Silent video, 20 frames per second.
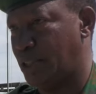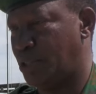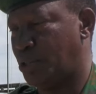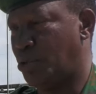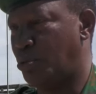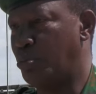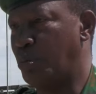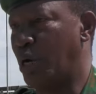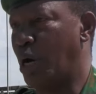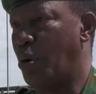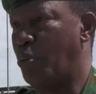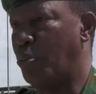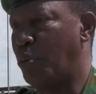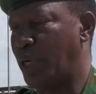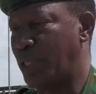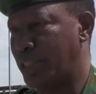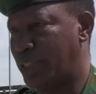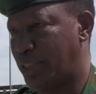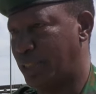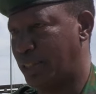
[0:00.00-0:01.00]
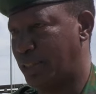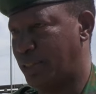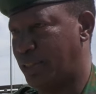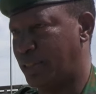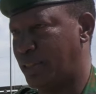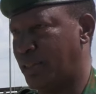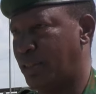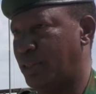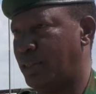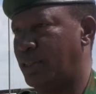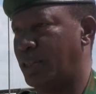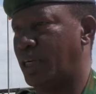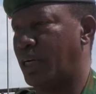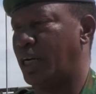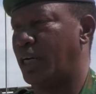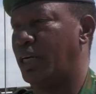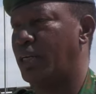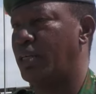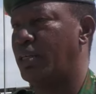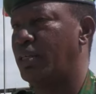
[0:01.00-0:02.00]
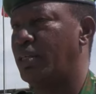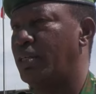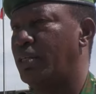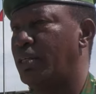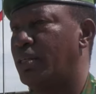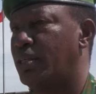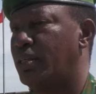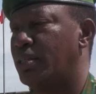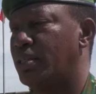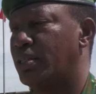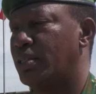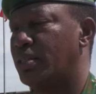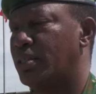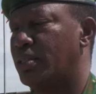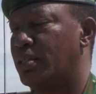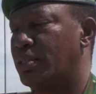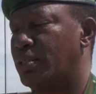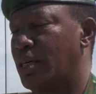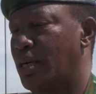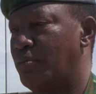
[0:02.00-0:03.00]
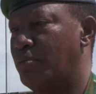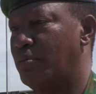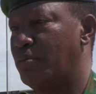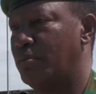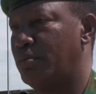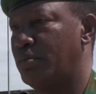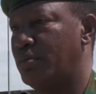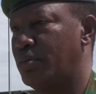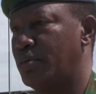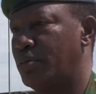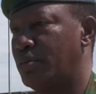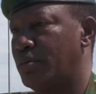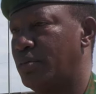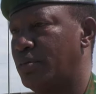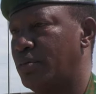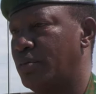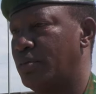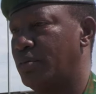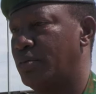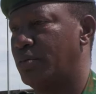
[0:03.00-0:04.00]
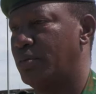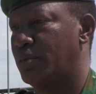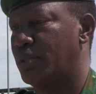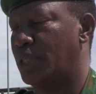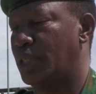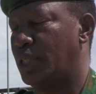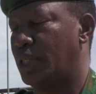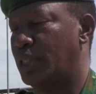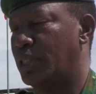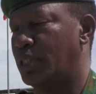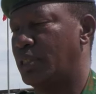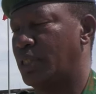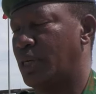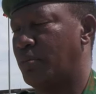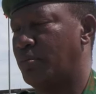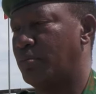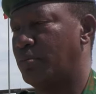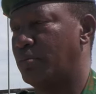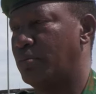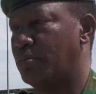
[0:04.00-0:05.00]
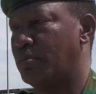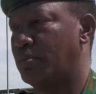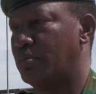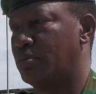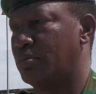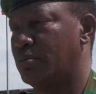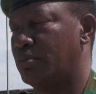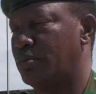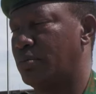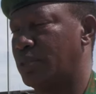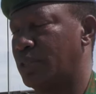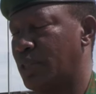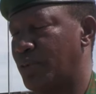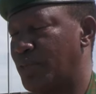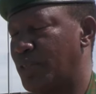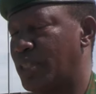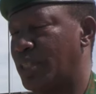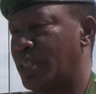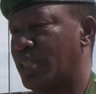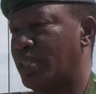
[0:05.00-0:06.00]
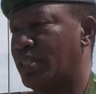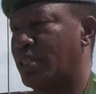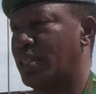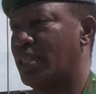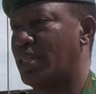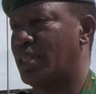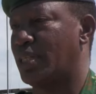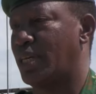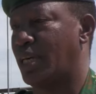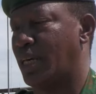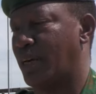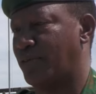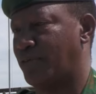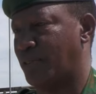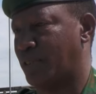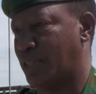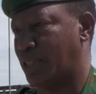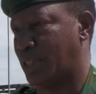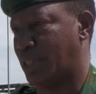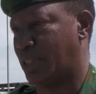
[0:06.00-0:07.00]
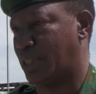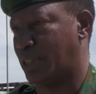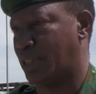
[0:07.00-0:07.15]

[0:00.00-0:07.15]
to be appointed or not. Uh, some in some services in the Air Force.